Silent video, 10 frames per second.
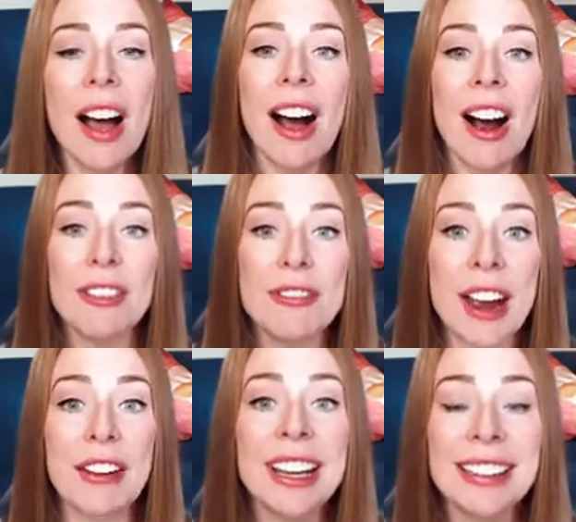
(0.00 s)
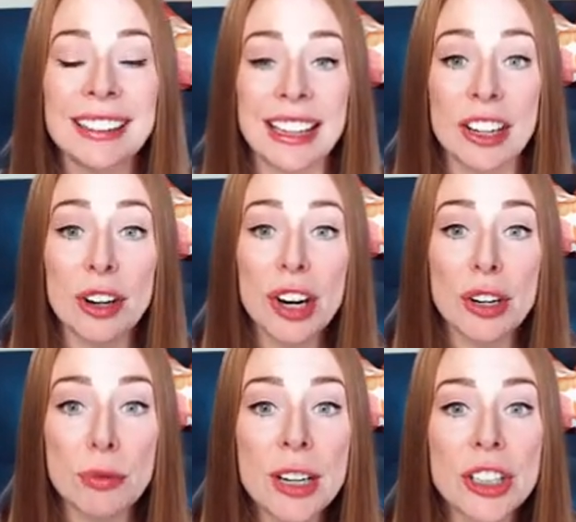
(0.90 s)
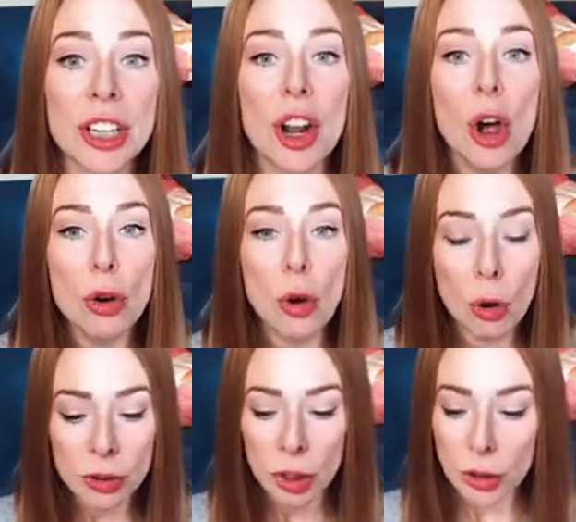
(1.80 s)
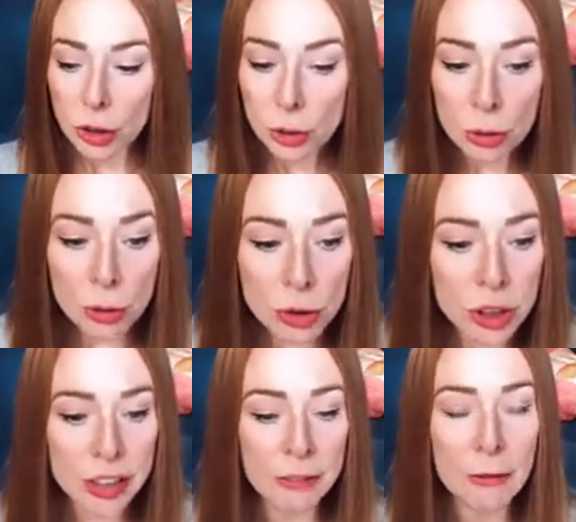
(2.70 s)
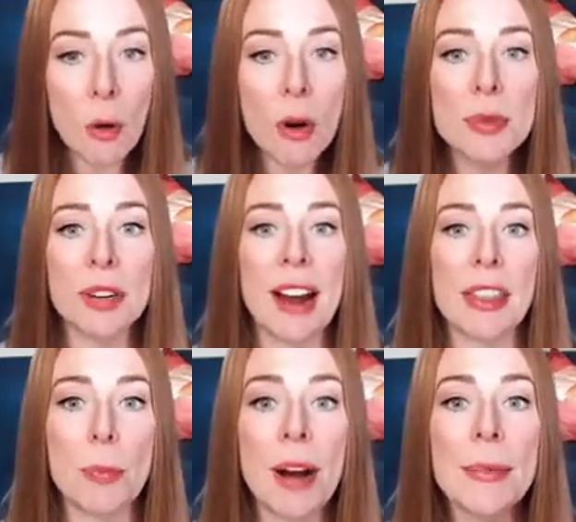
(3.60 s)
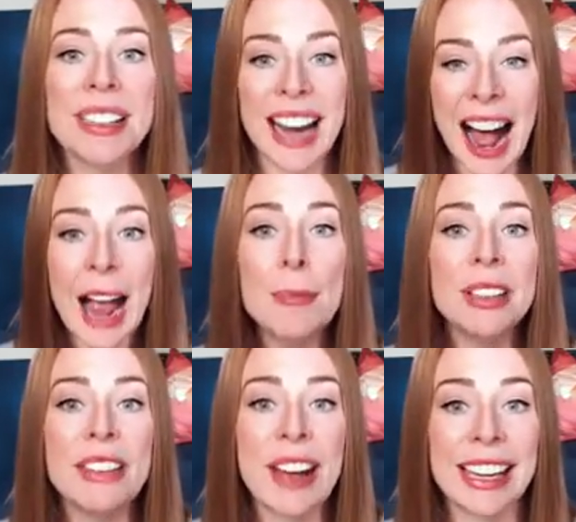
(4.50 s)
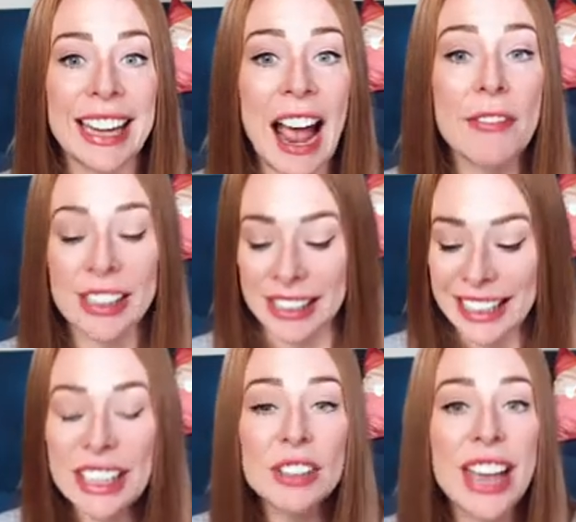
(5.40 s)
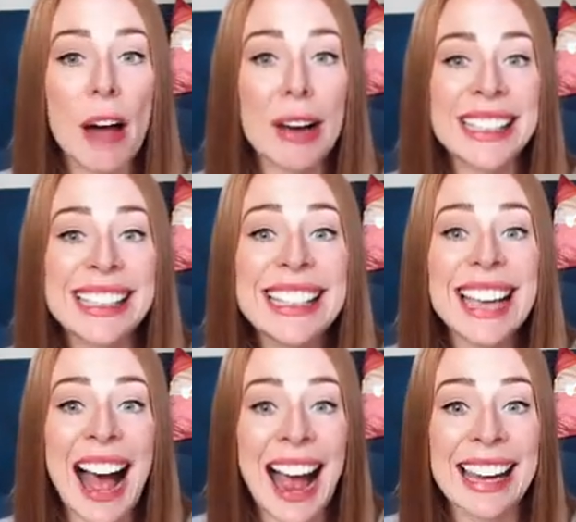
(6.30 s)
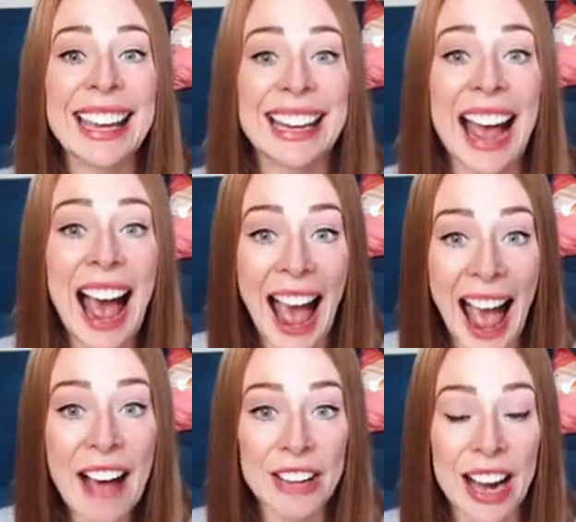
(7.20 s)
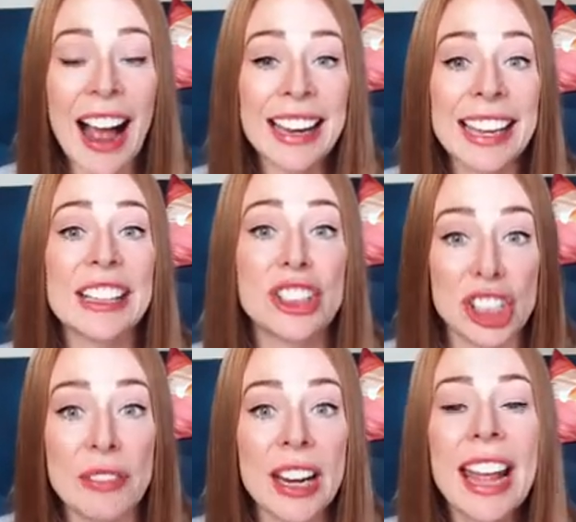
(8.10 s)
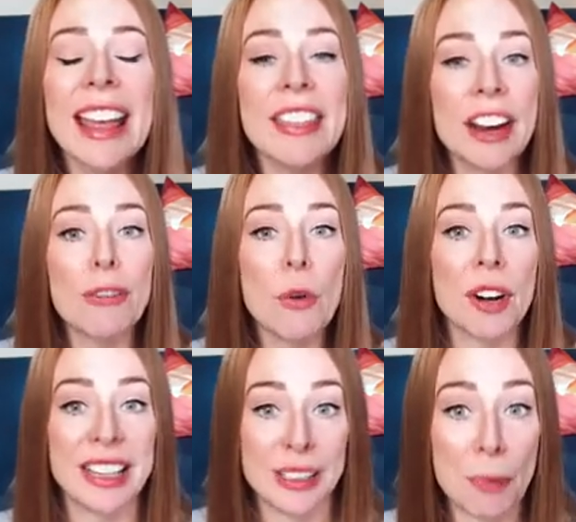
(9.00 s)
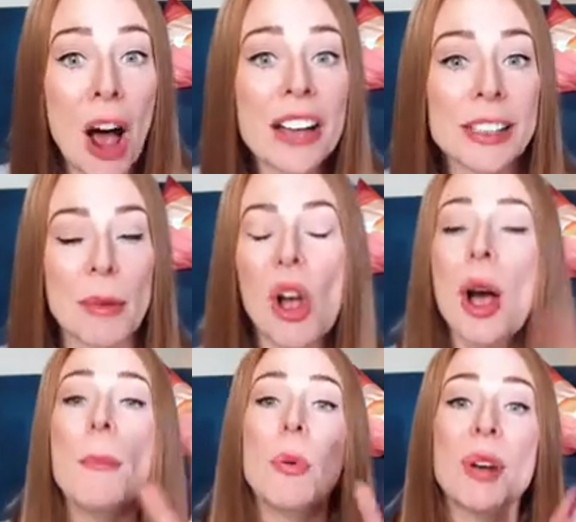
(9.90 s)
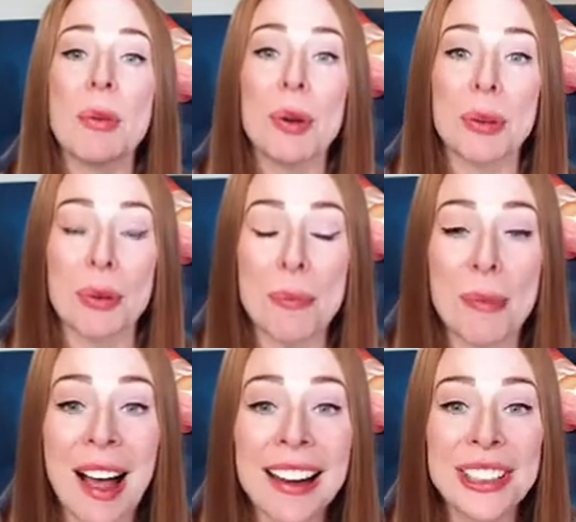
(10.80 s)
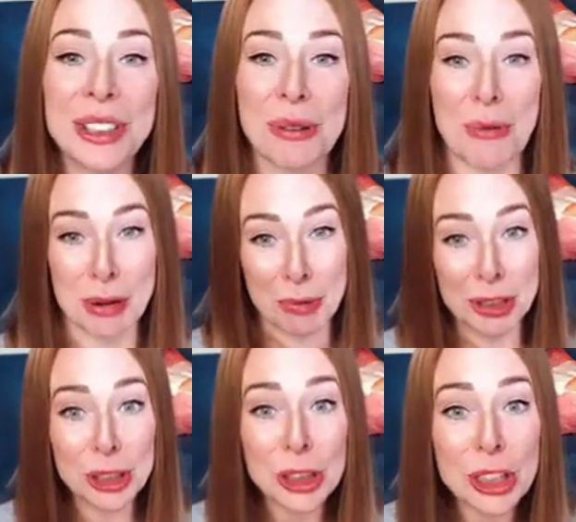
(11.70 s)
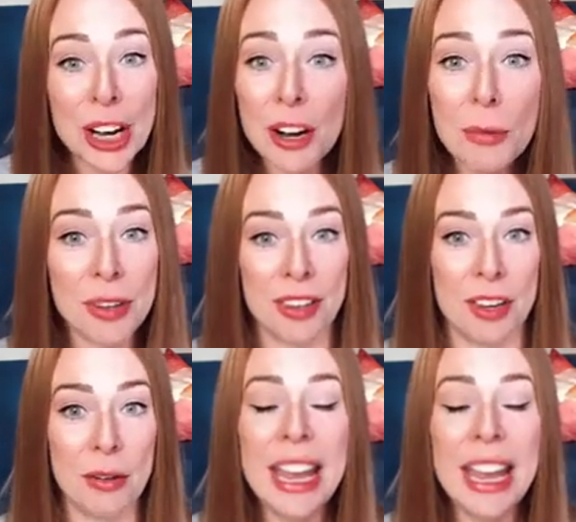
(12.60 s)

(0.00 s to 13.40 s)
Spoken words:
are very linear and rigid. Goals are usually formed around the premise that I believe I can have this, and here's how I see I can have it, I can achieve it, therefore it is possible. But what I want to remind you of, what I want to share with you,